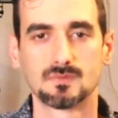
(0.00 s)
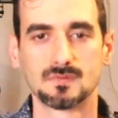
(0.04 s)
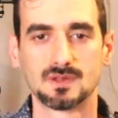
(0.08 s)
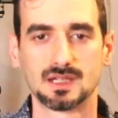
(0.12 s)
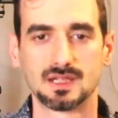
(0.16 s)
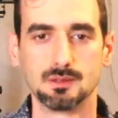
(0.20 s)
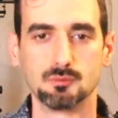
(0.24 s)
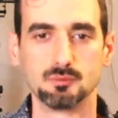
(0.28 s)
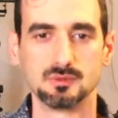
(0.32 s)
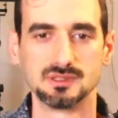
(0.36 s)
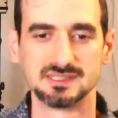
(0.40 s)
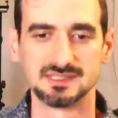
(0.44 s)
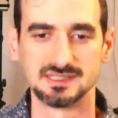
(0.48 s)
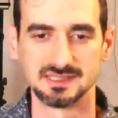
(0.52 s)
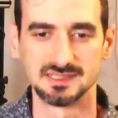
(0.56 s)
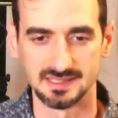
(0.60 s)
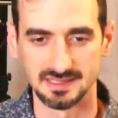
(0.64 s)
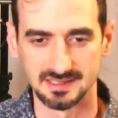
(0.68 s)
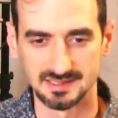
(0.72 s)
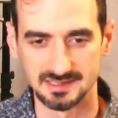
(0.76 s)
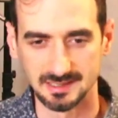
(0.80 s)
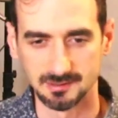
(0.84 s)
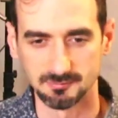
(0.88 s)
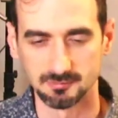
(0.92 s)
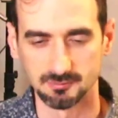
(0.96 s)
And we see the
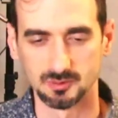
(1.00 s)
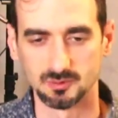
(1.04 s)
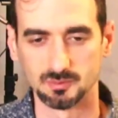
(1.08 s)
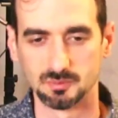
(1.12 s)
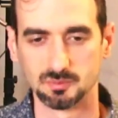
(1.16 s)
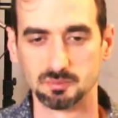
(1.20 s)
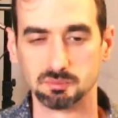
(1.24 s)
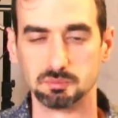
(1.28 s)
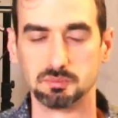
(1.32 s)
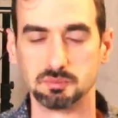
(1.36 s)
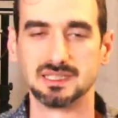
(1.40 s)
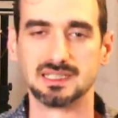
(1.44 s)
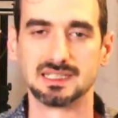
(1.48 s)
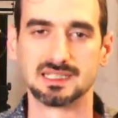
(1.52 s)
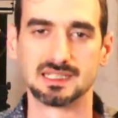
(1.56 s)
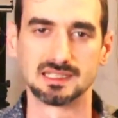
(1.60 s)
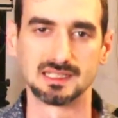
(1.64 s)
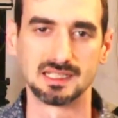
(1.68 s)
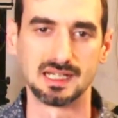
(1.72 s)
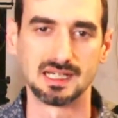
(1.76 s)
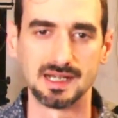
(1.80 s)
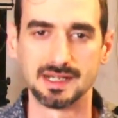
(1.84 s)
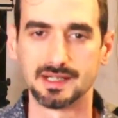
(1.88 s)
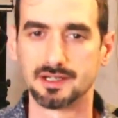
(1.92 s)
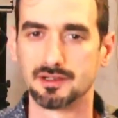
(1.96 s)
devil being a
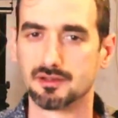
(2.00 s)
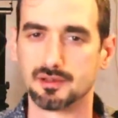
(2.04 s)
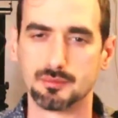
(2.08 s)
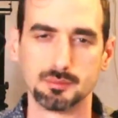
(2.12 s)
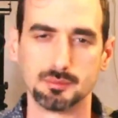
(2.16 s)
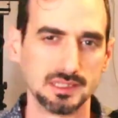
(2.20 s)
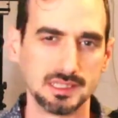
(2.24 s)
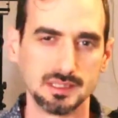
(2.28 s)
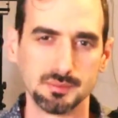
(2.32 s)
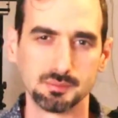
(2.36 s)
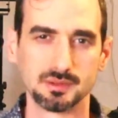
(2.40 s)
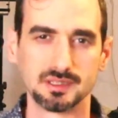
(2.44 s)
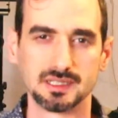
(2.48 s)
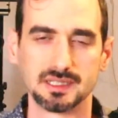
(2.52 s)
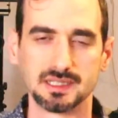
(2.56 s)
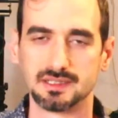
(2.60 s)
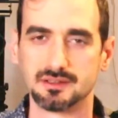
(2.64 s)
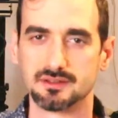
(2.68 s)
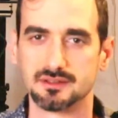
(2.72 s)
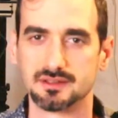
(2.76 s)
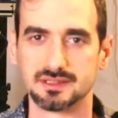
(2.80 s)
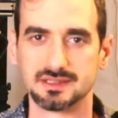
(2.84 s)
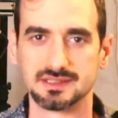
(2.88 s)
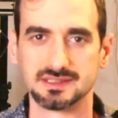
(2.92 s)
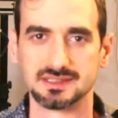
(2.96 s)
liar, a
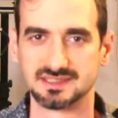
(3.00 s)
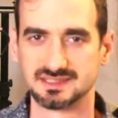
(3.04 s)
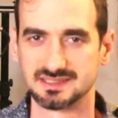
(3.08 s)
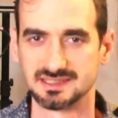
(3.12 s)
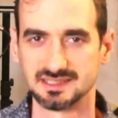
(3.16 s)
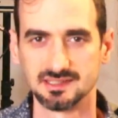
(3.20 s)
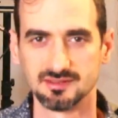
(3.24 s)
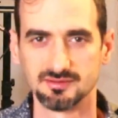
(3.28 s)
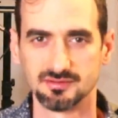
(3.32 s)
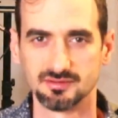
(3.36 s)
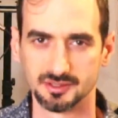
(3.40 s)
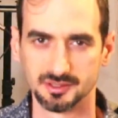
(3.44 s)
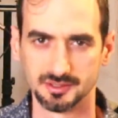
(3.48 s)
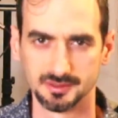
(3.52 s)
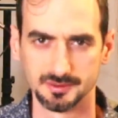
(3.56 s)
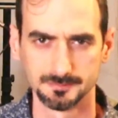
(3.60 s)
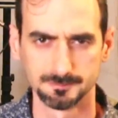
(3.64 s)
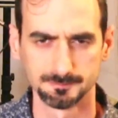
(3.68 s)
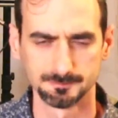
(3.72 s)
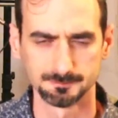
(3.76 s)
manipulator, a deceiver.